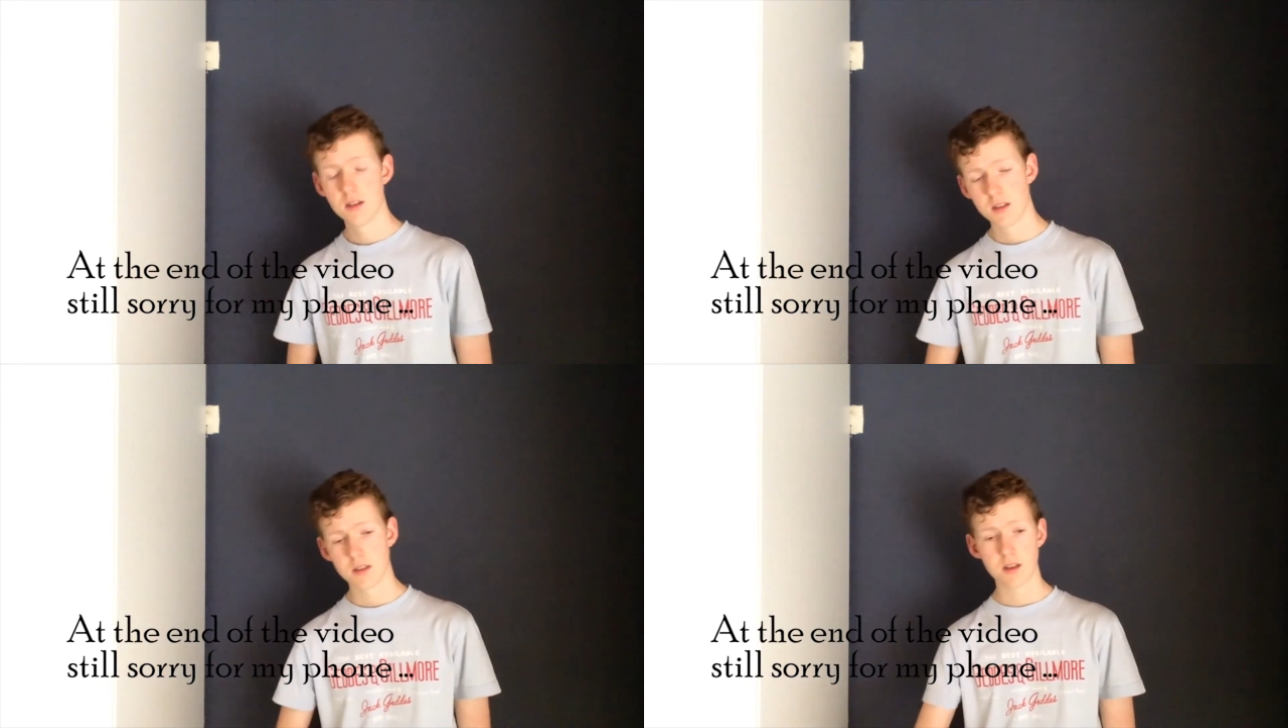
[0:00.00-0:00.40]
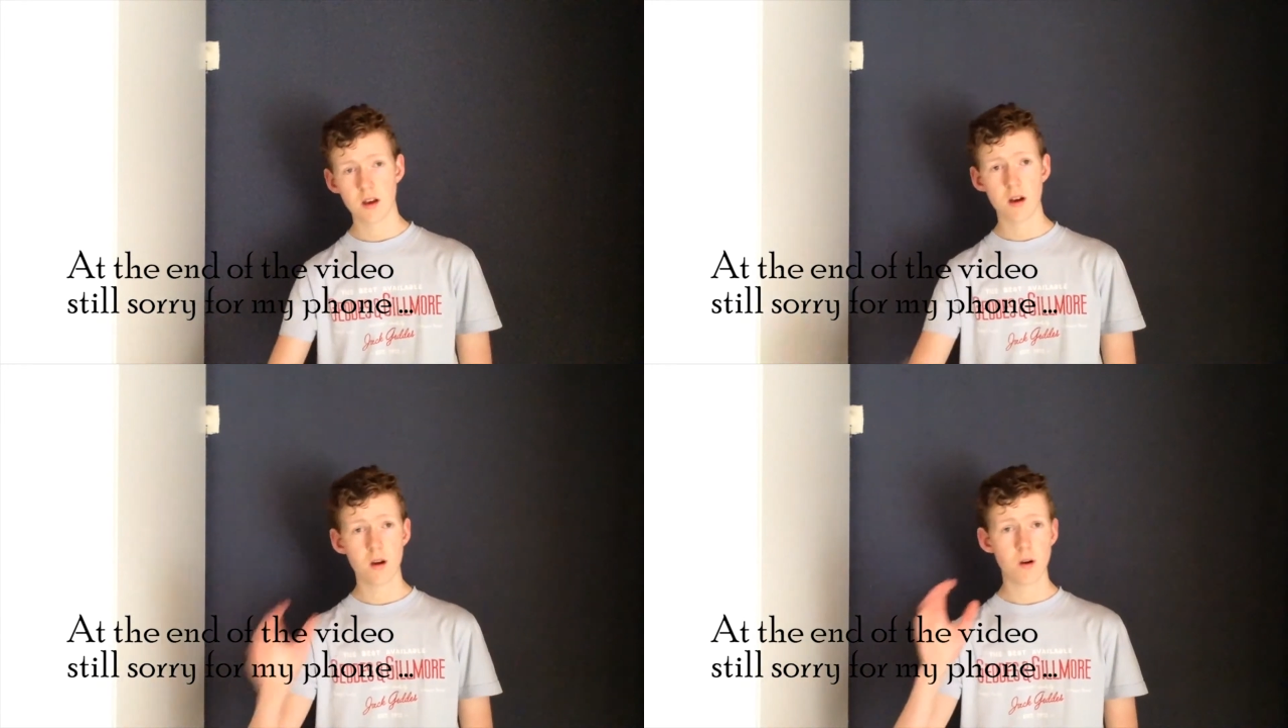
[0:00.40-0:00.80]

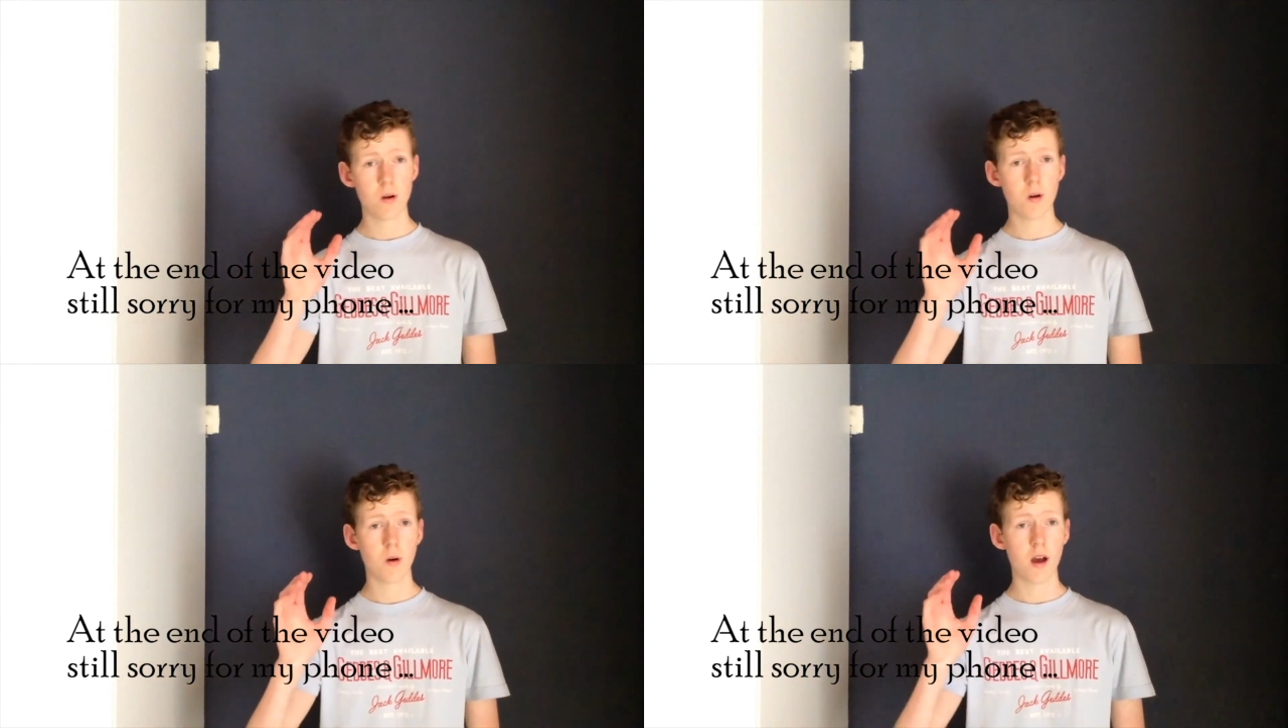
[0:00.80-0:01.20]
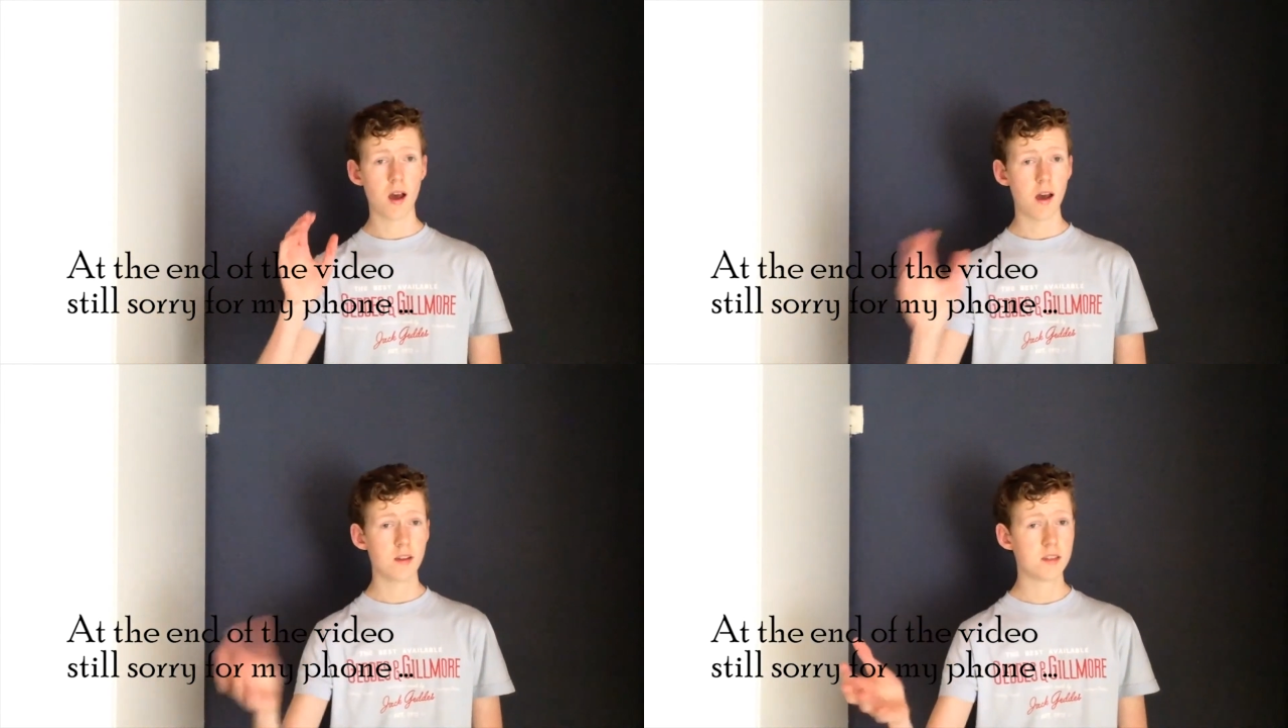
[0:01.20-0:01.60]
So
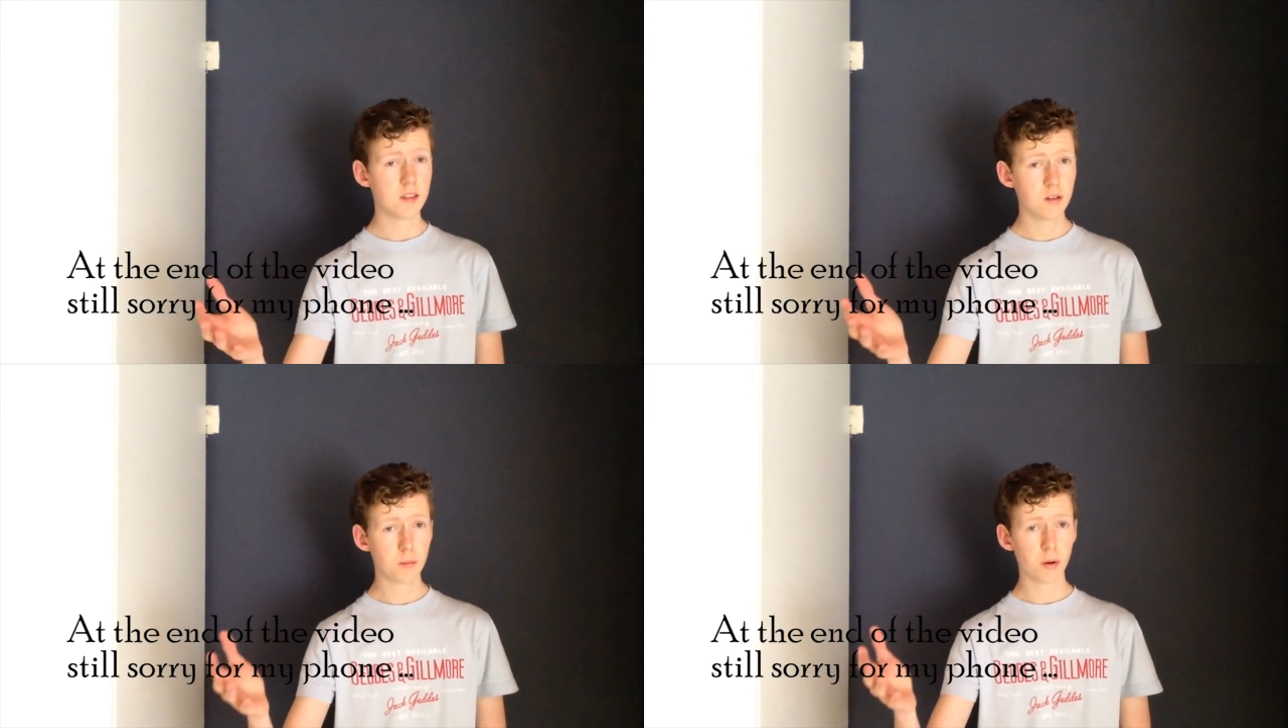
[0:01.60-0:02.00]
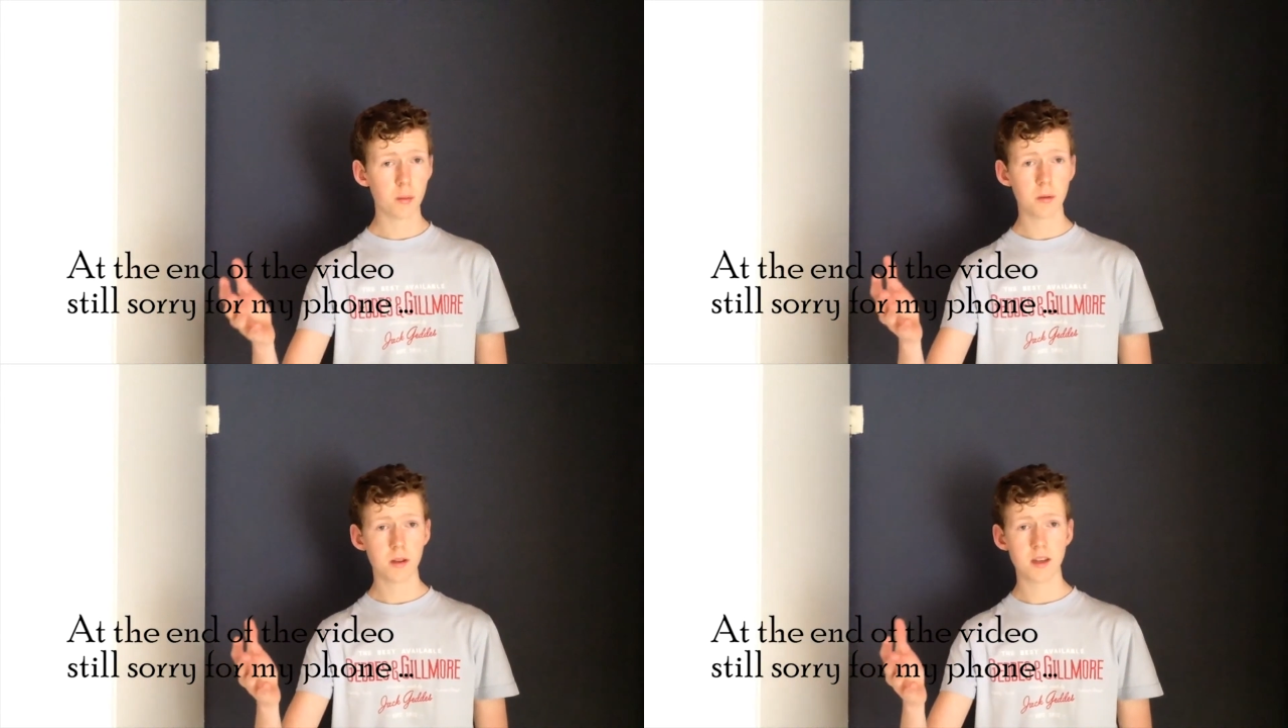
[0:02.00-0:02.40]
I see you
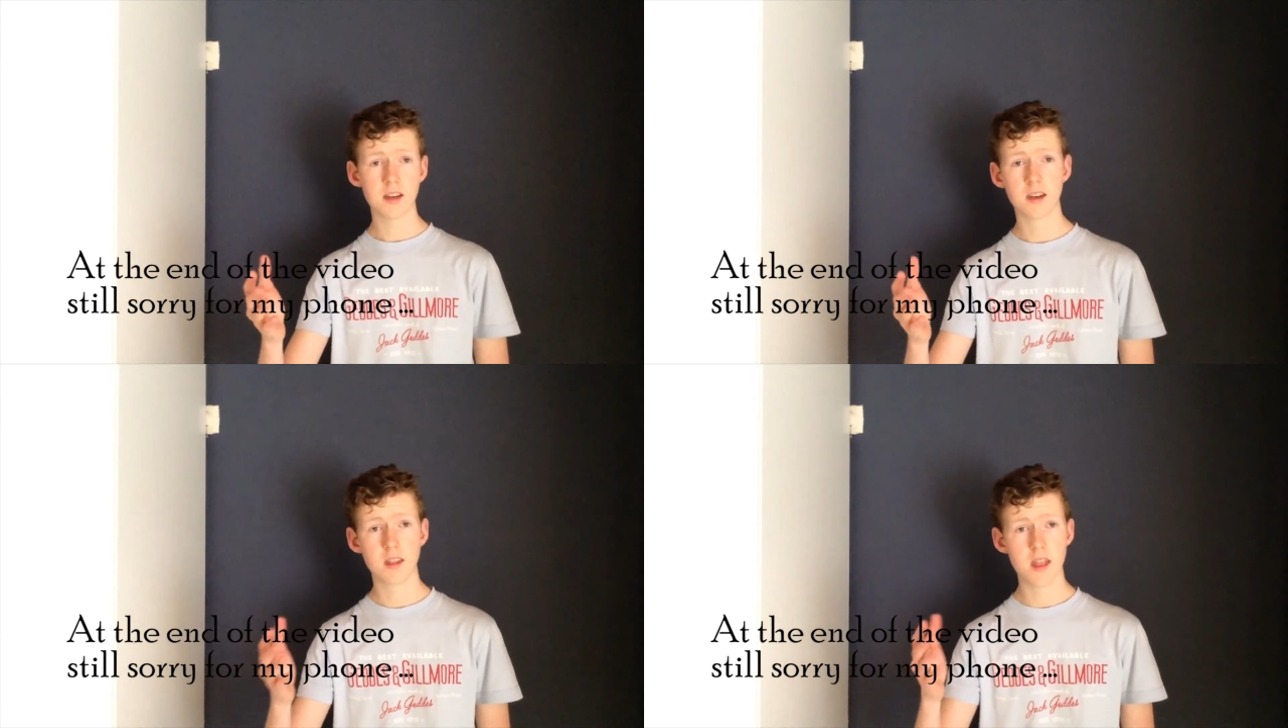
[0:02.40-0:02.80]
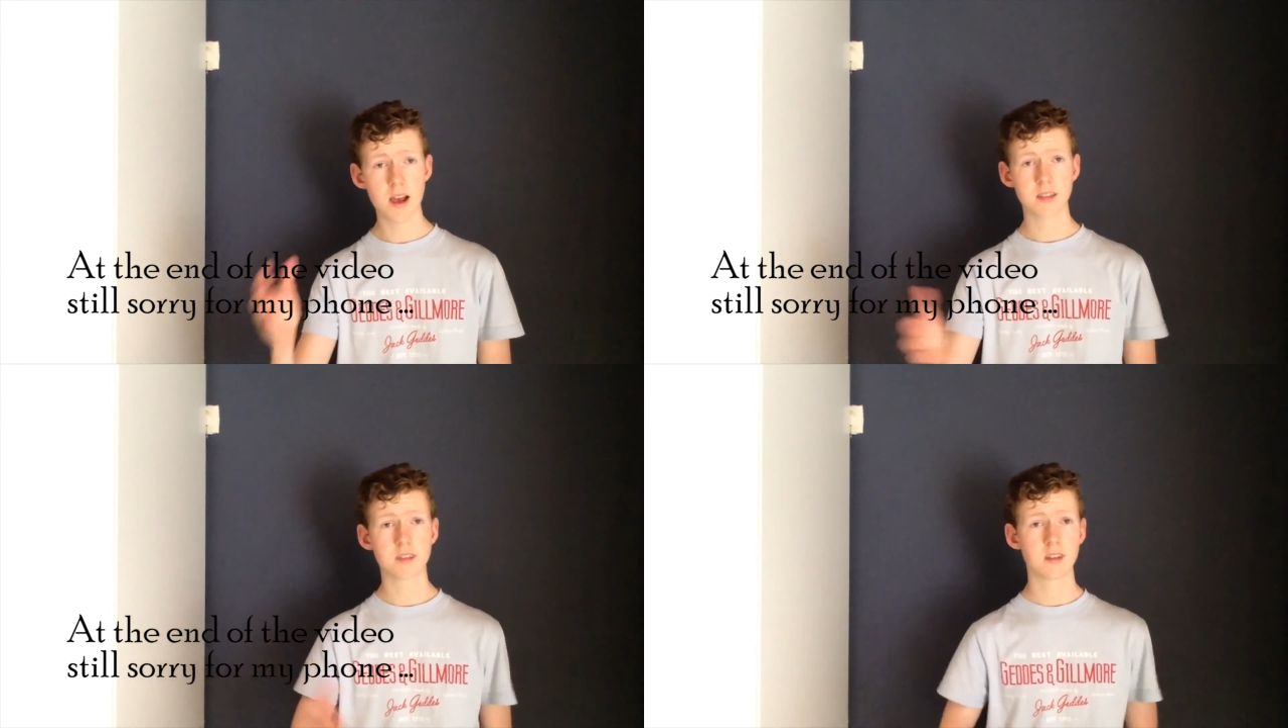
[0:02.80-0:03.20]
probably in the
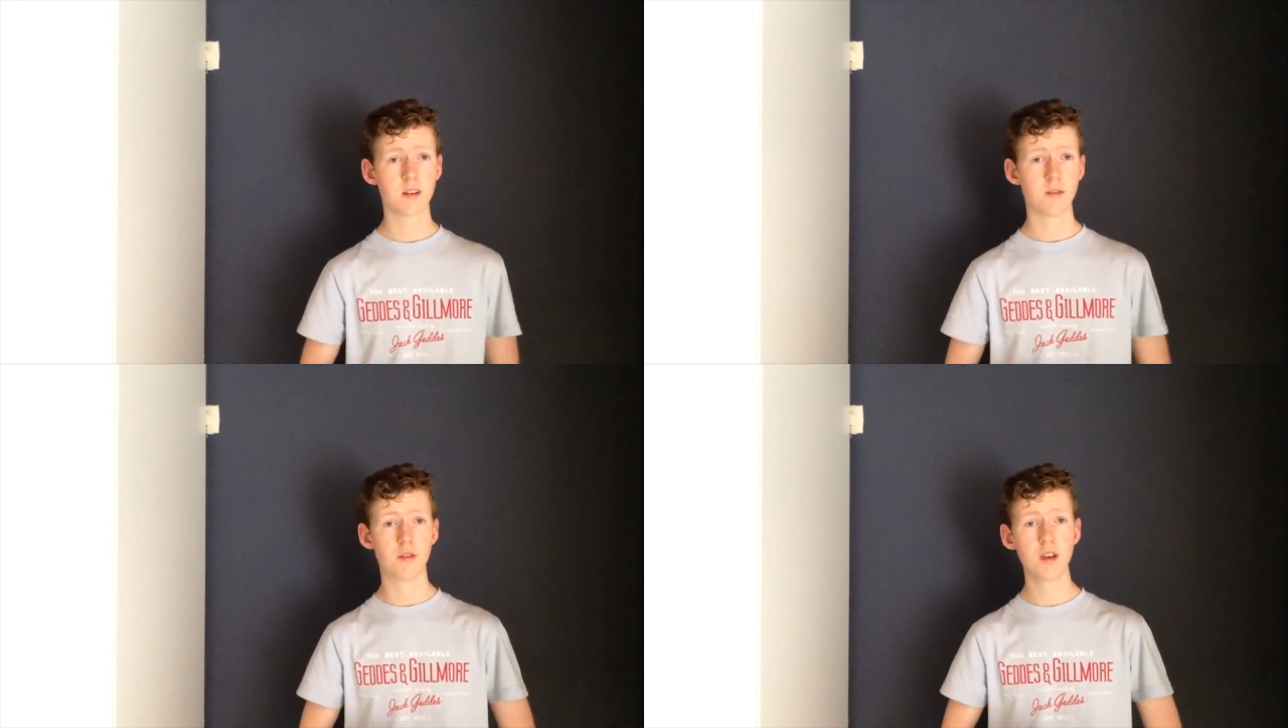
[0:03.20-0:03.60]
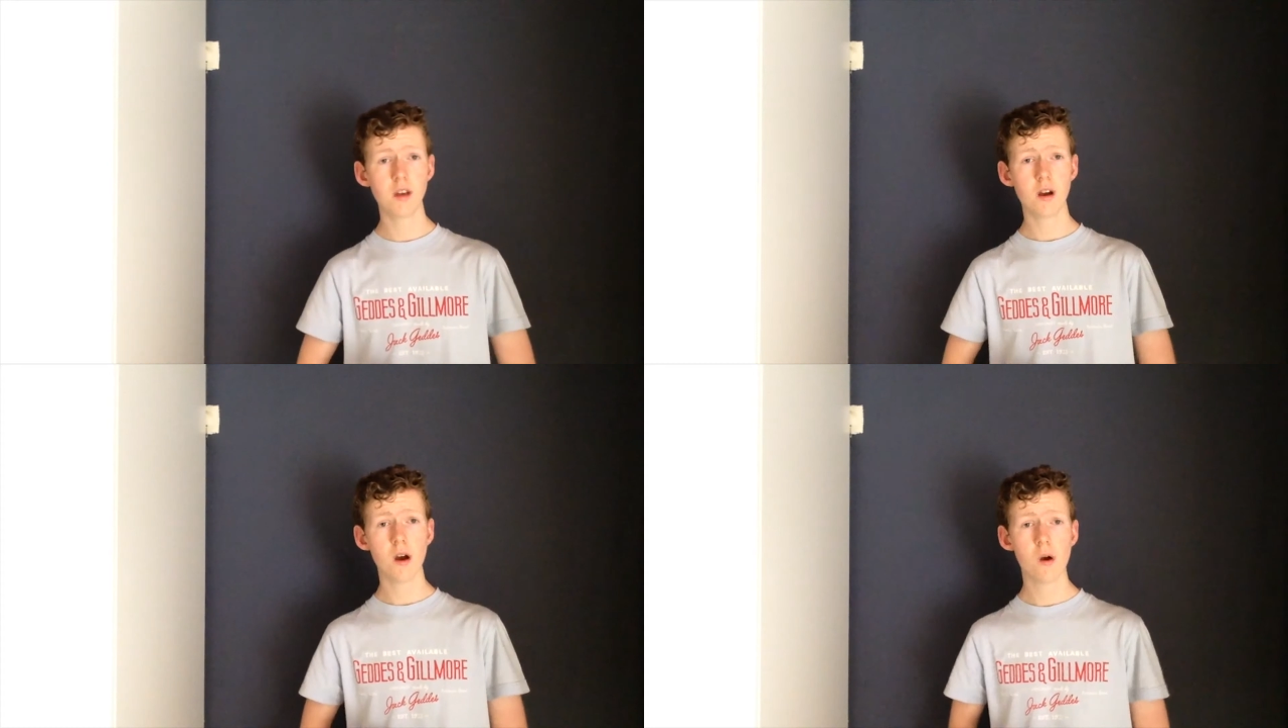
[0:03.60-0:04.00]
next
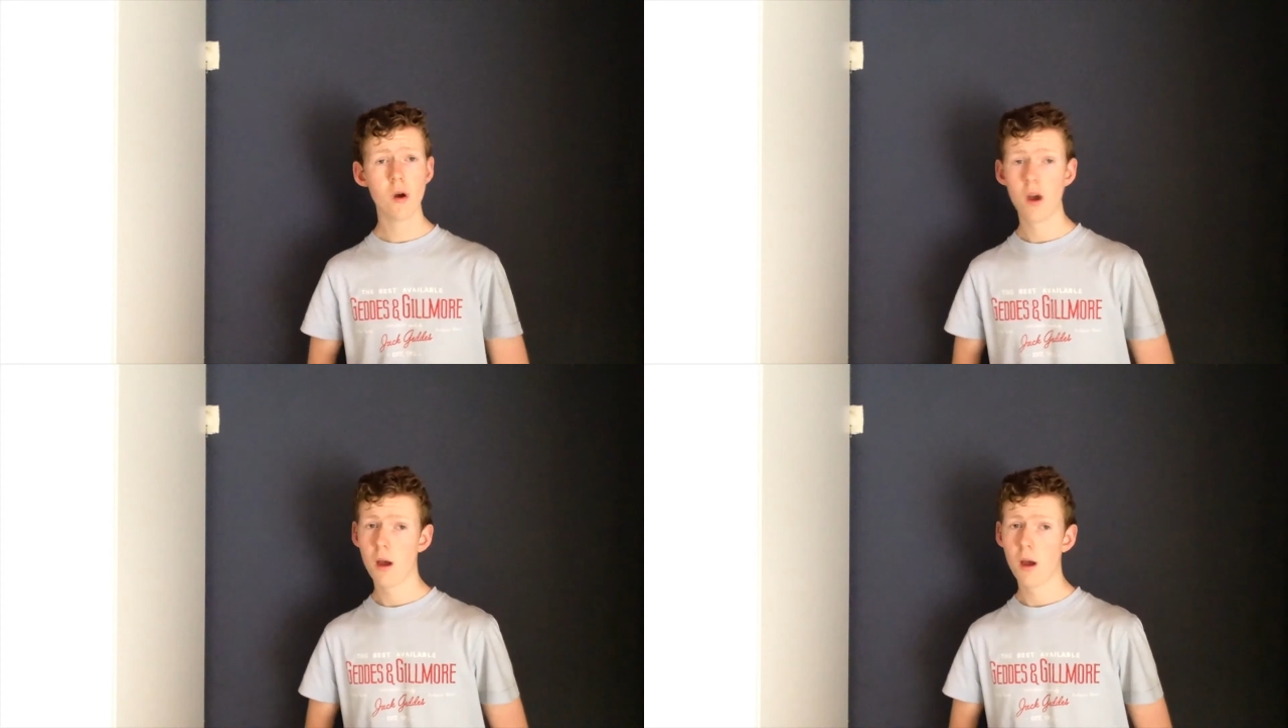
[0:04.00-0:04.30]
video.